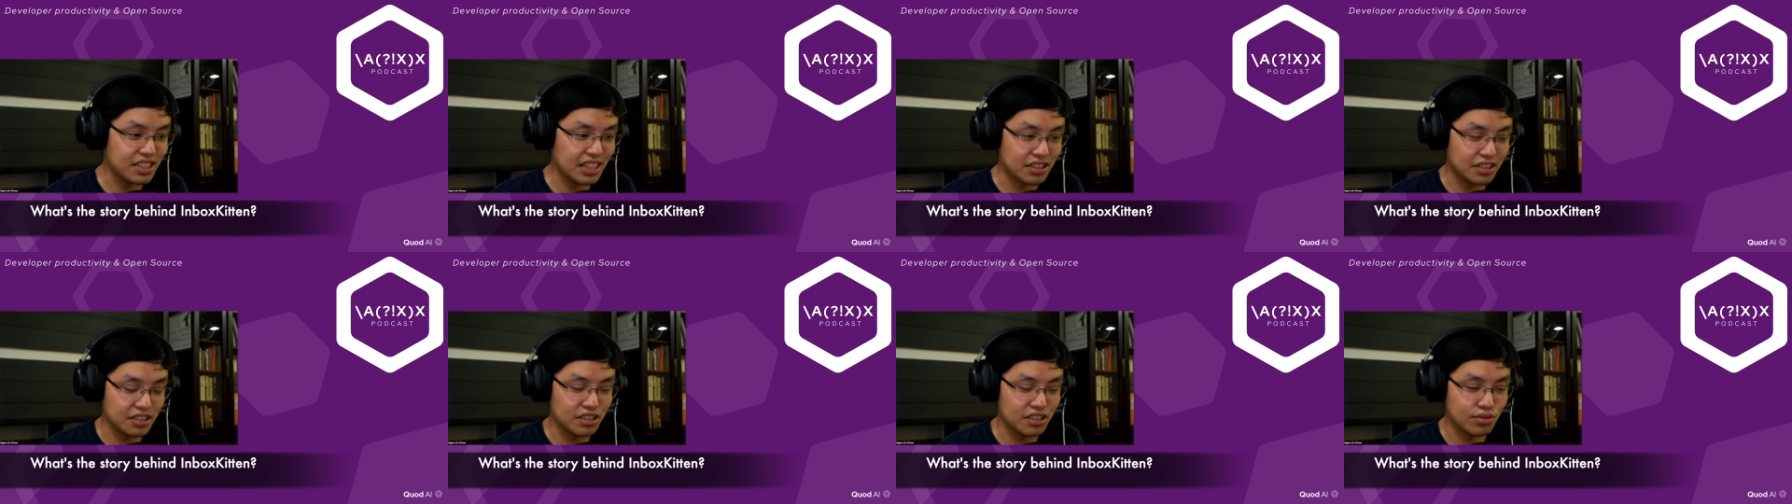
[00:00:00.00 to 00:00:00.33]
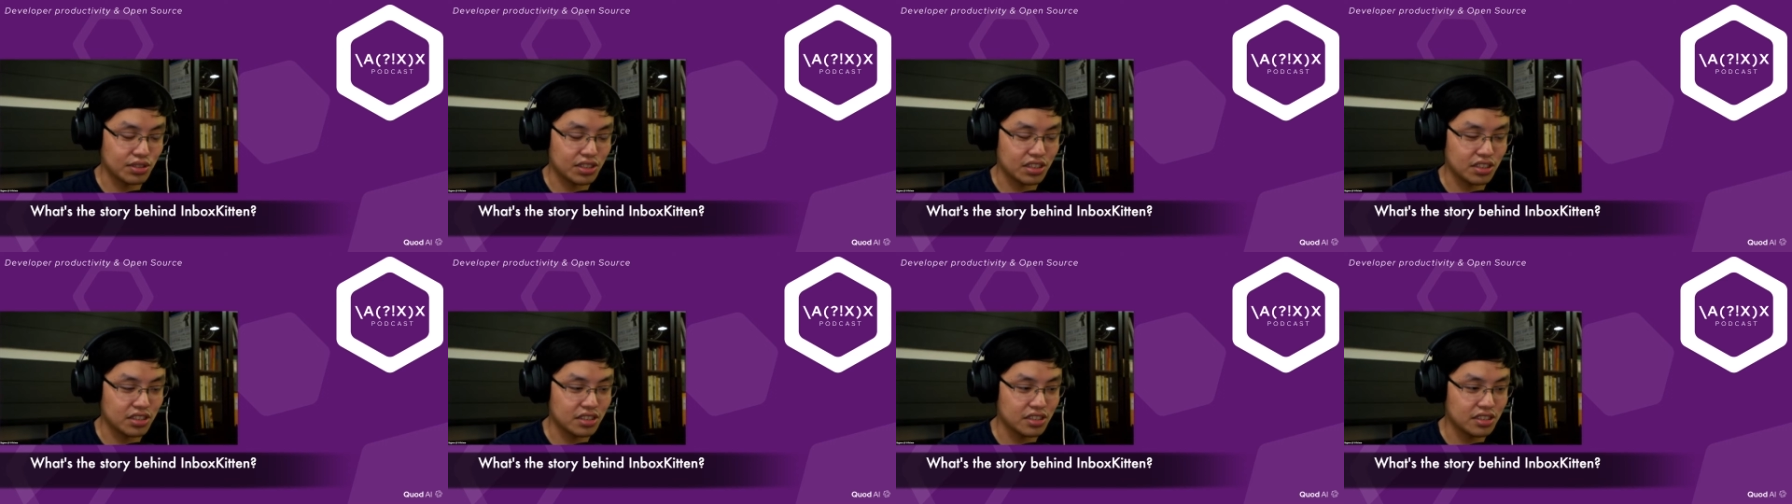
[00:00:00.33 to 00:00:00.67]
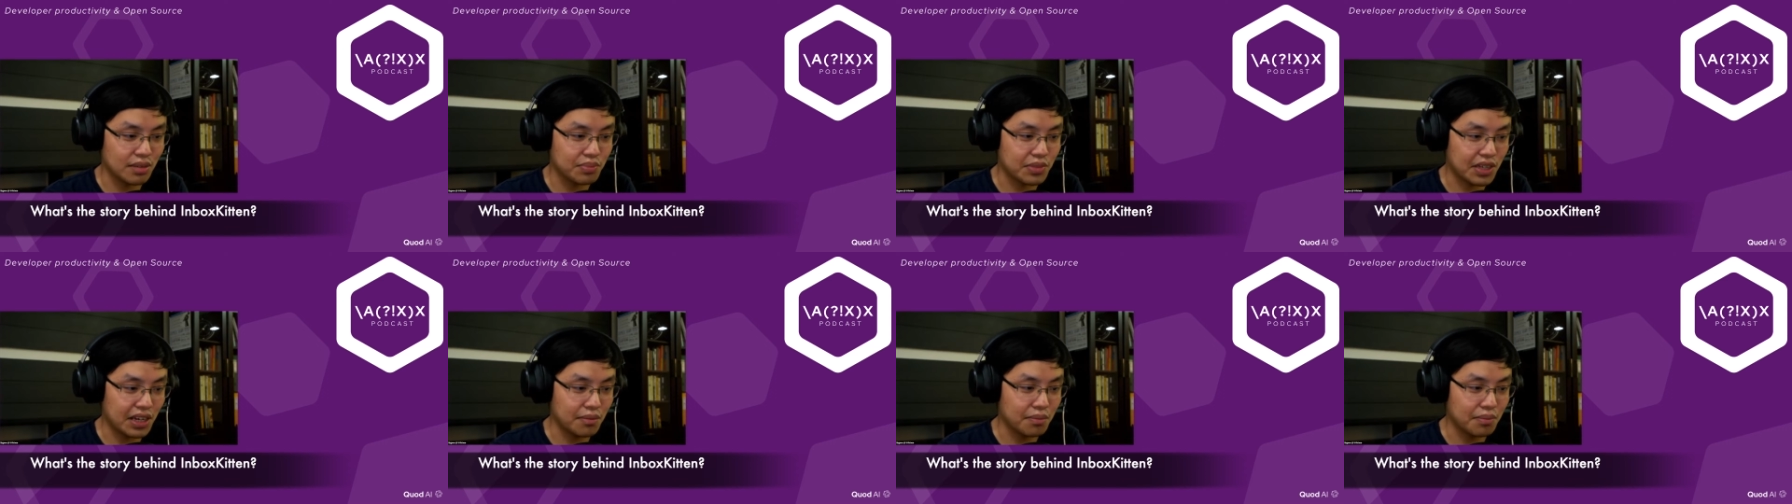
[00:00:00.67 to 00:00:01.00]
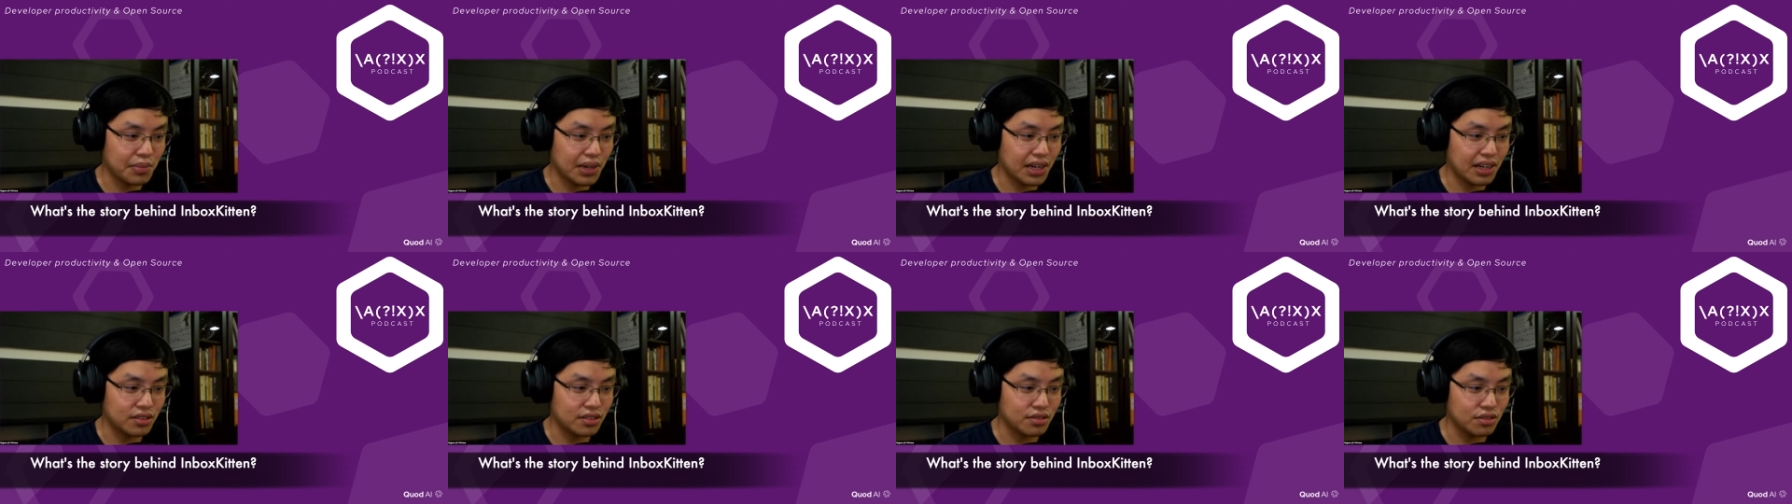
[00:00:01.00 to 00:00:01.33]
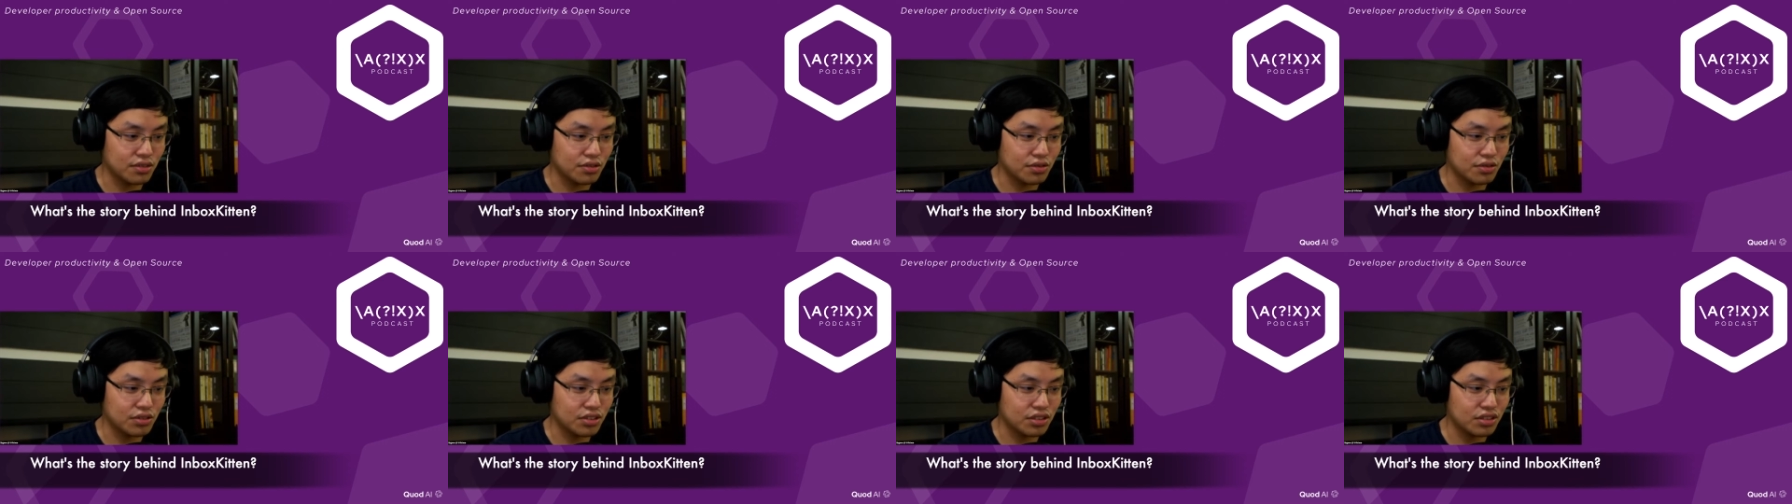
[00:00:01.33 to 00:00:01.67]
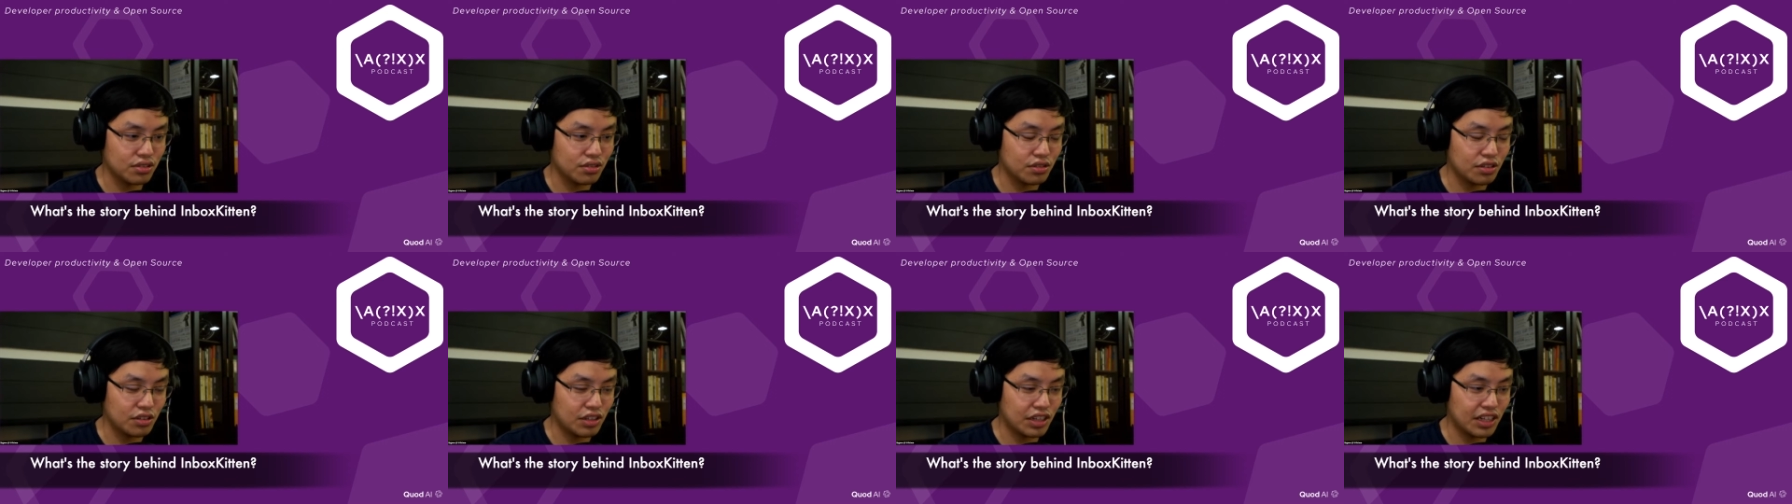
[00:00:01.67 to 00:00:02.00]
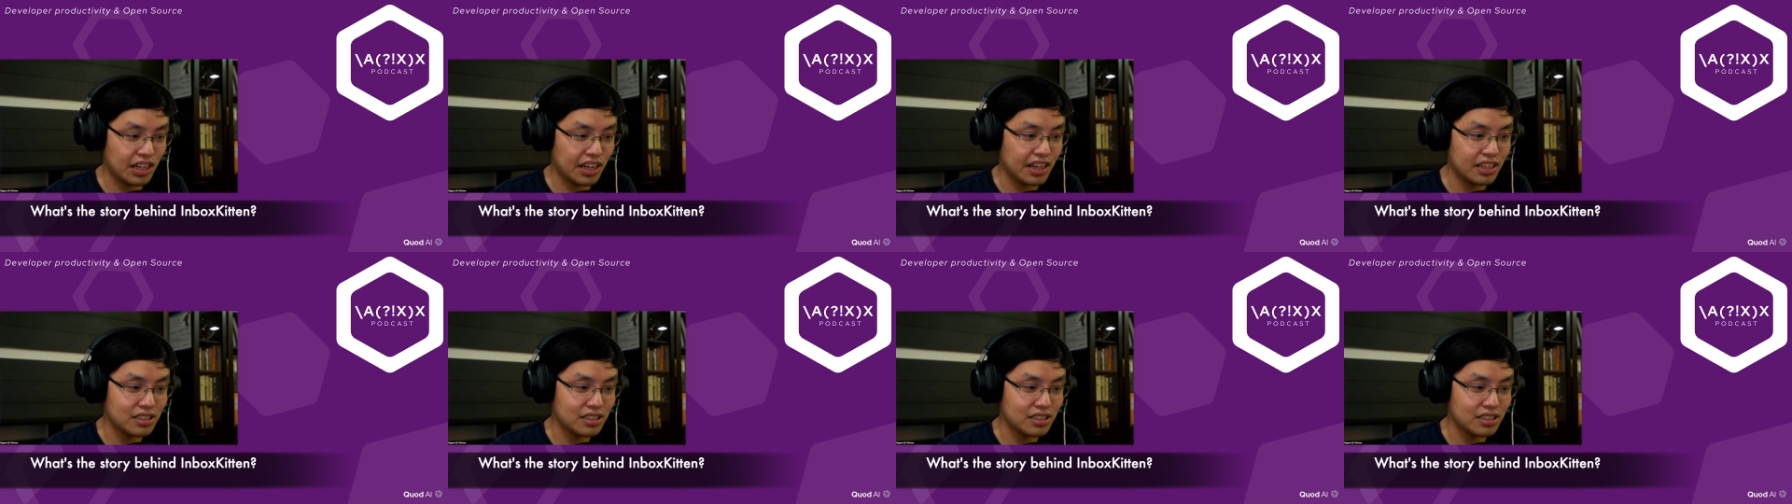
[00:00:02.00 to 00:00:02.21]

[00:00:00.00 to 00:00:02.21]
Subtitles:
was actually some time back. So like, as I